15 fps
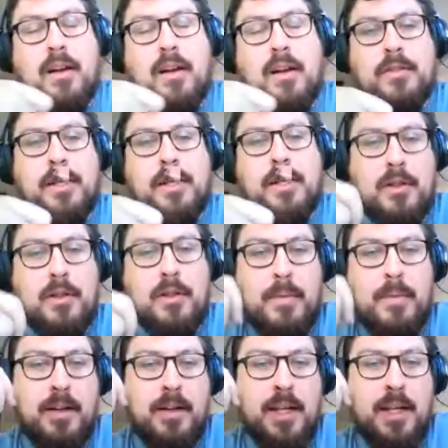off later with a
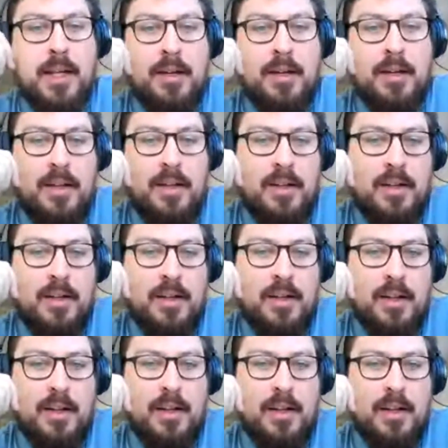mallet.
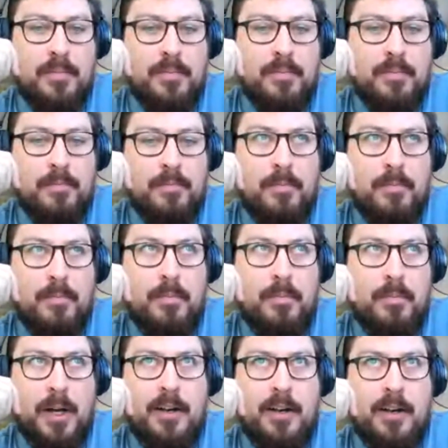
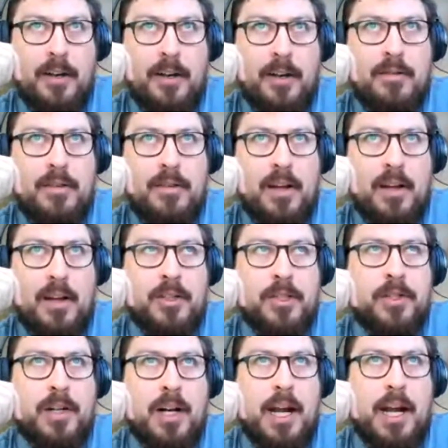But I've never
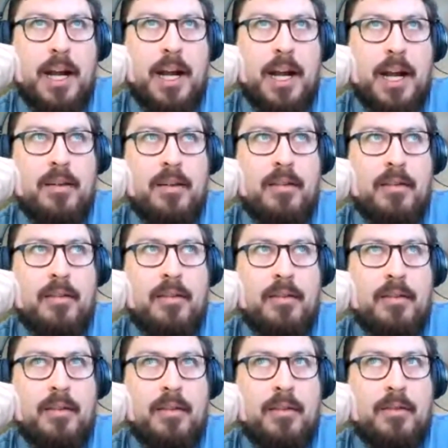tried it,
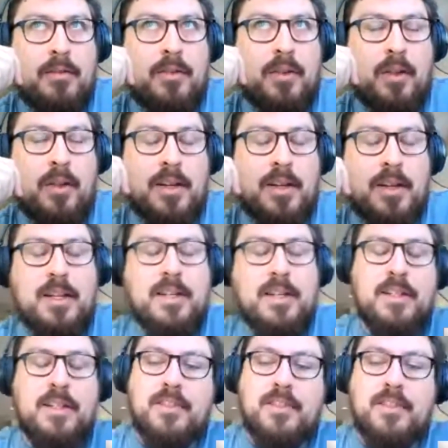so that's
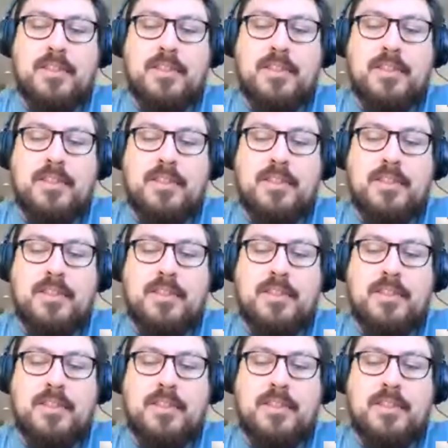interesting.